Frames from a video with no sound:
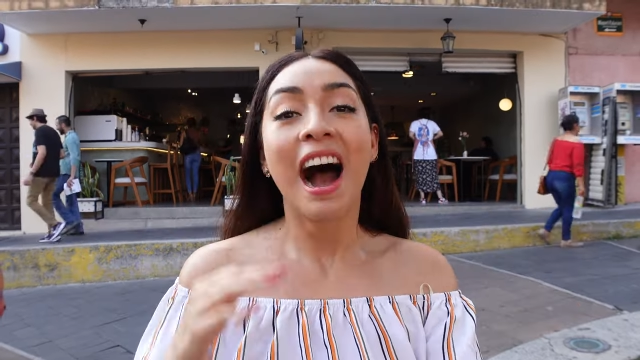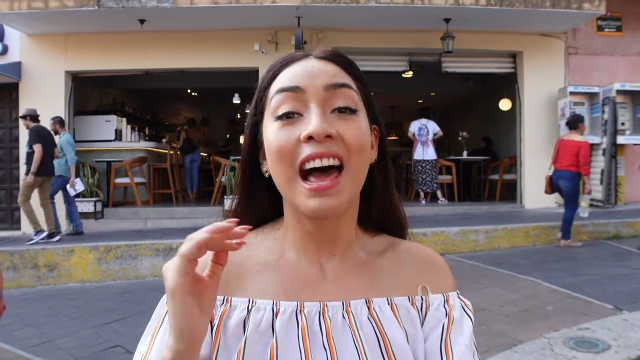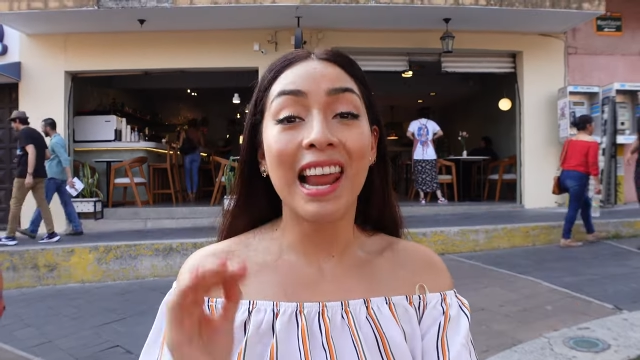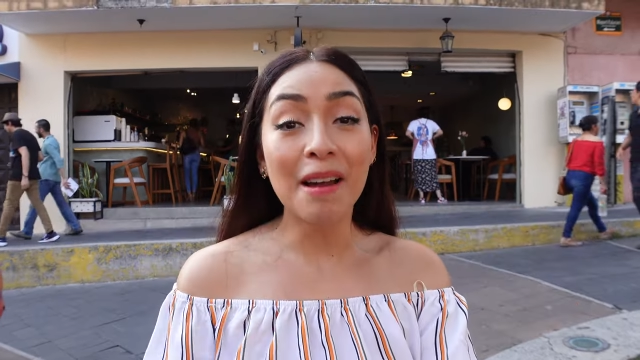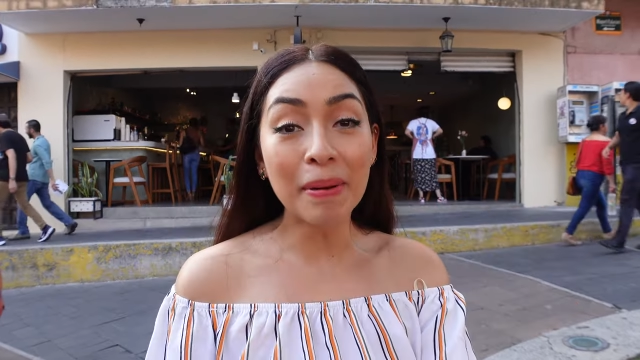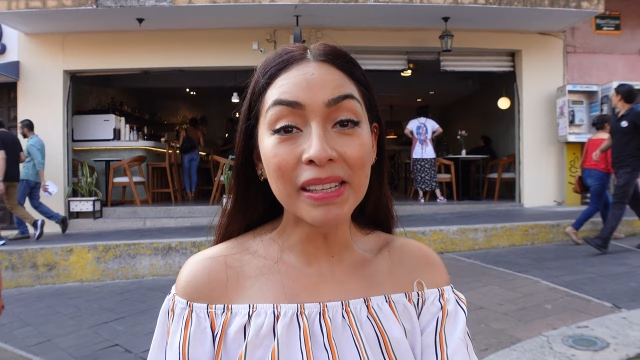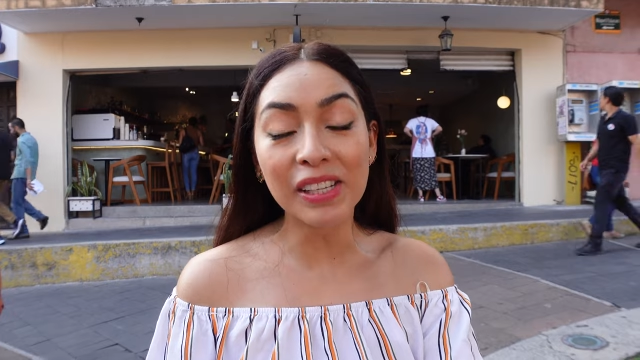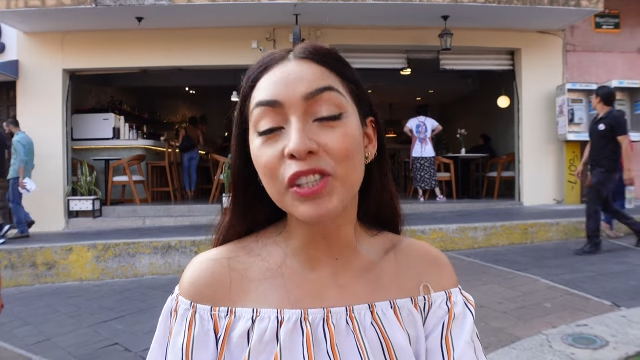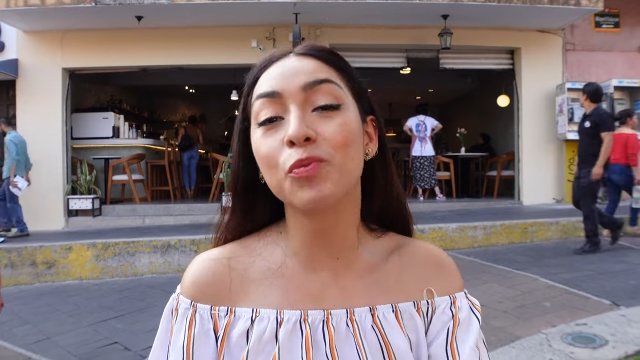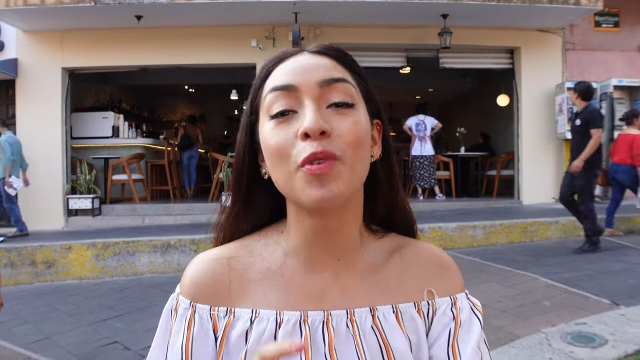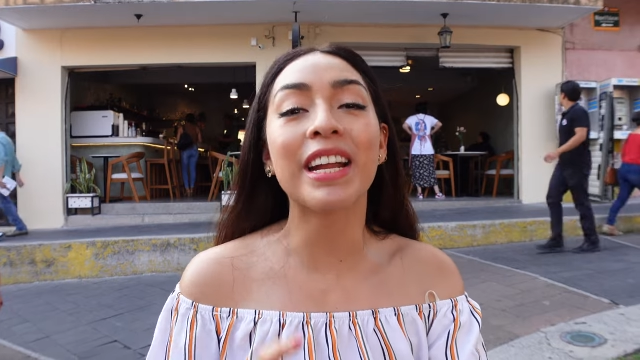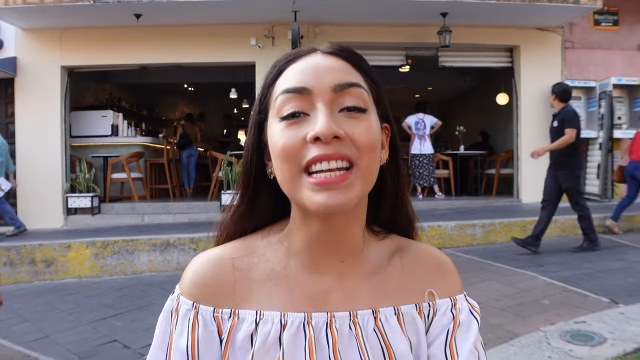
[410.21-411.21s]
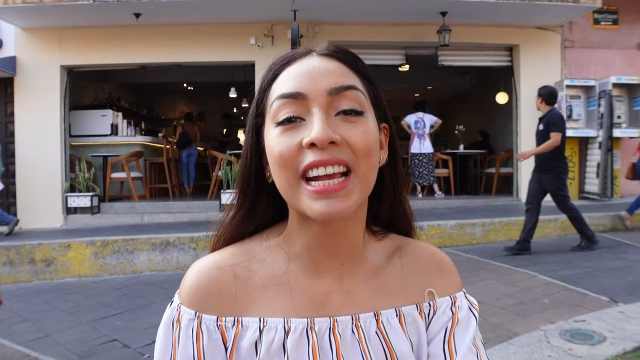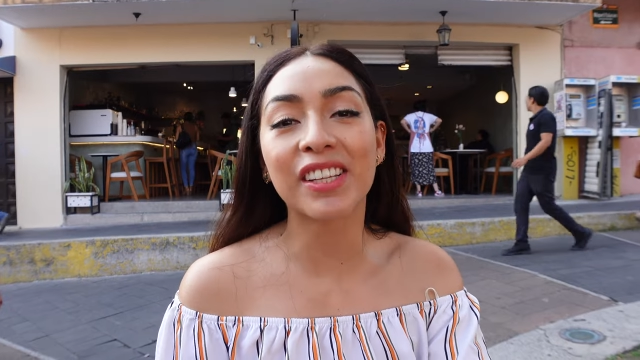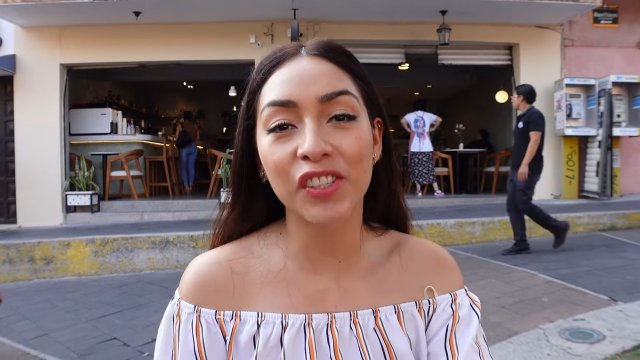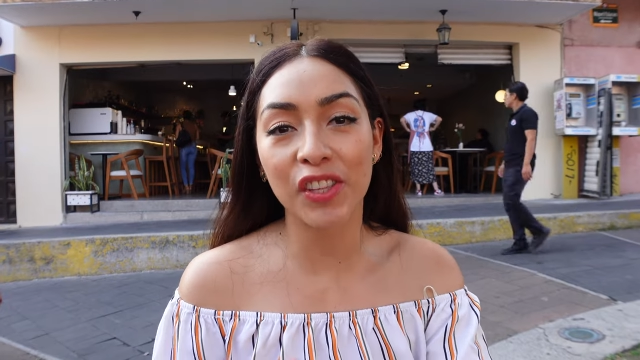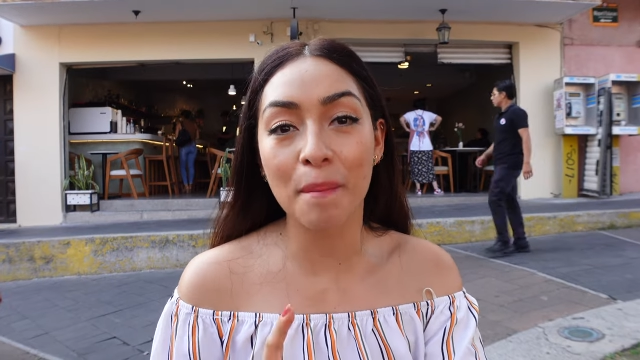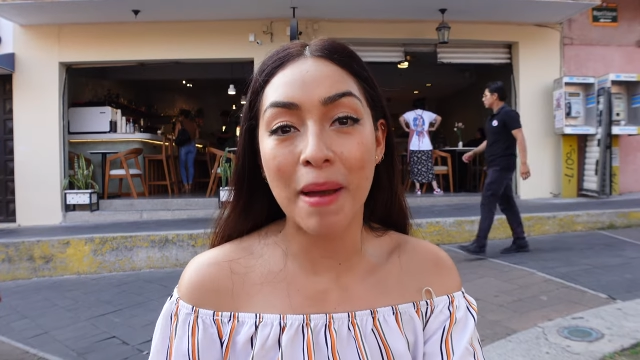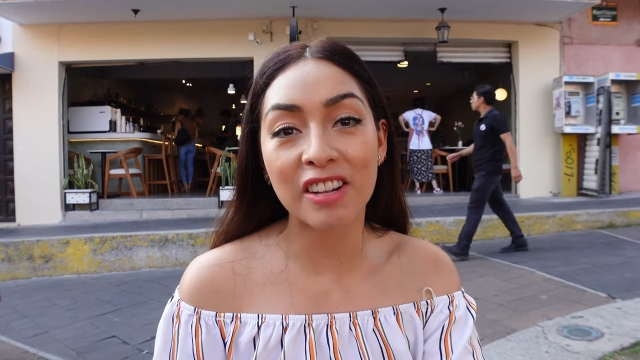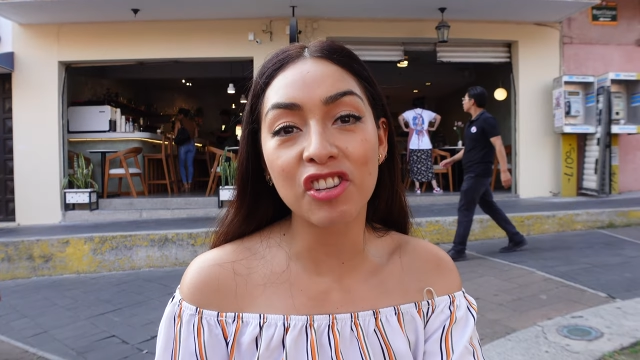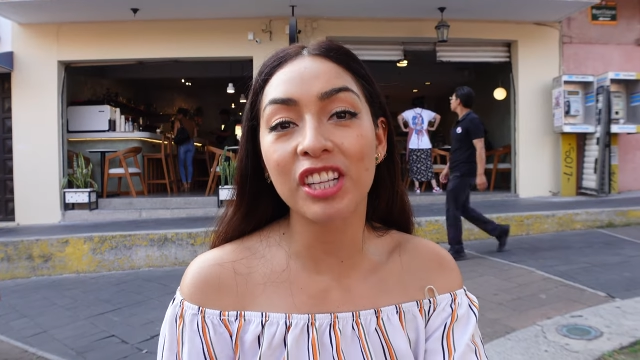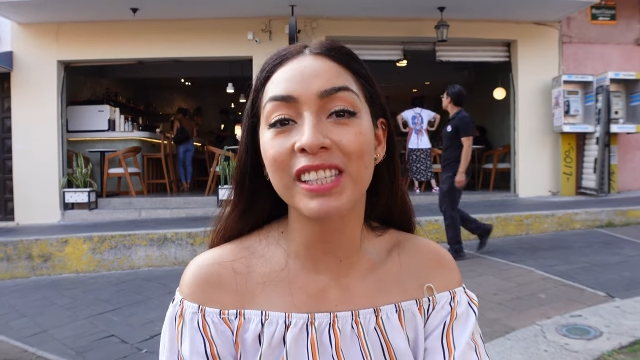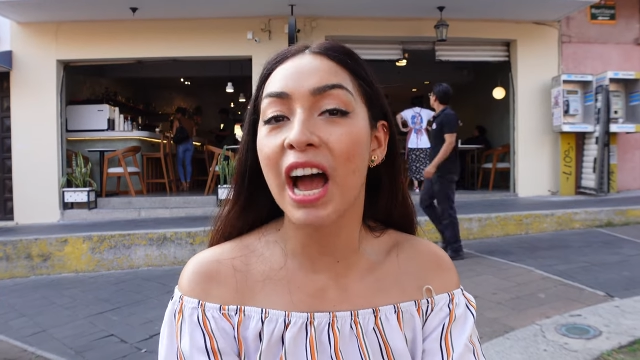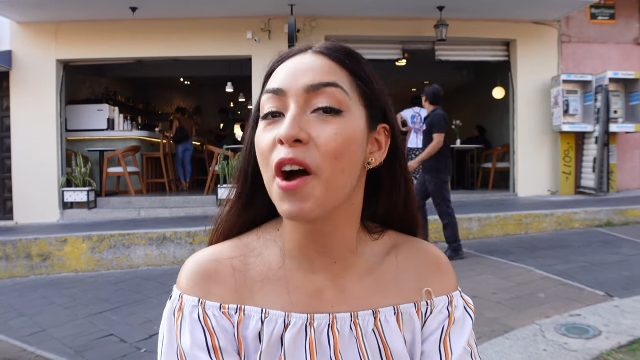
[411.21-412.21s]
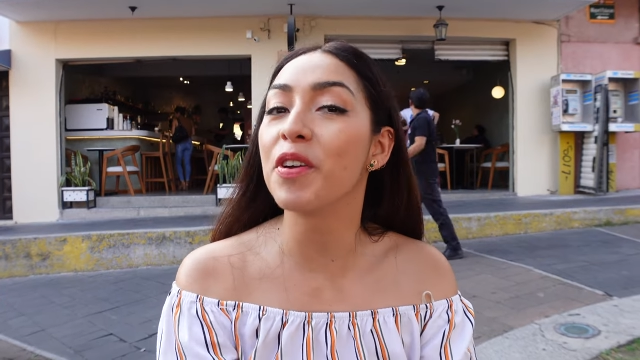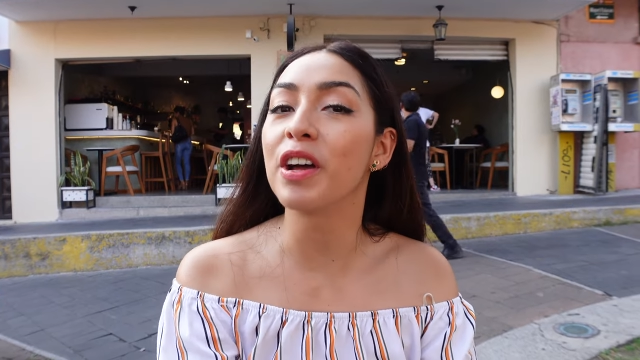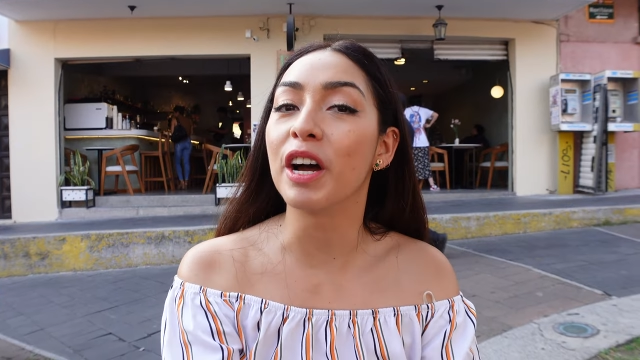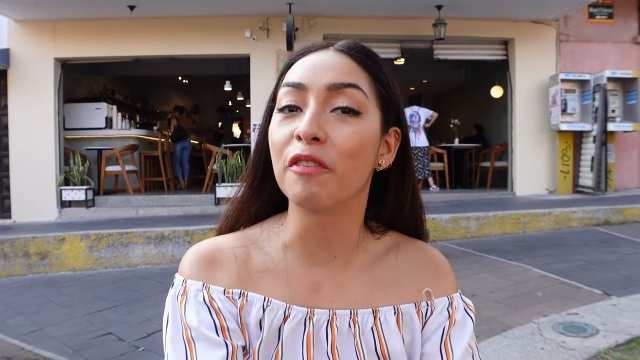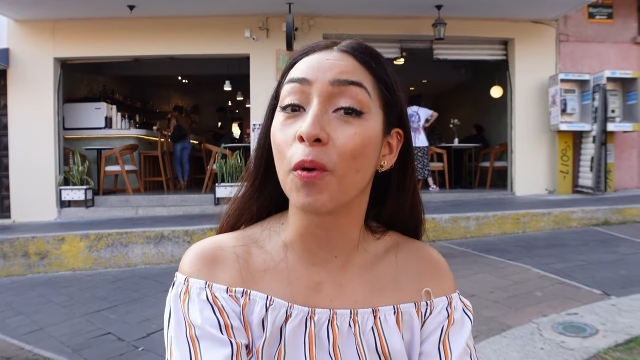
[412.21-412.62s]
Jalapa sits right next to the magic town of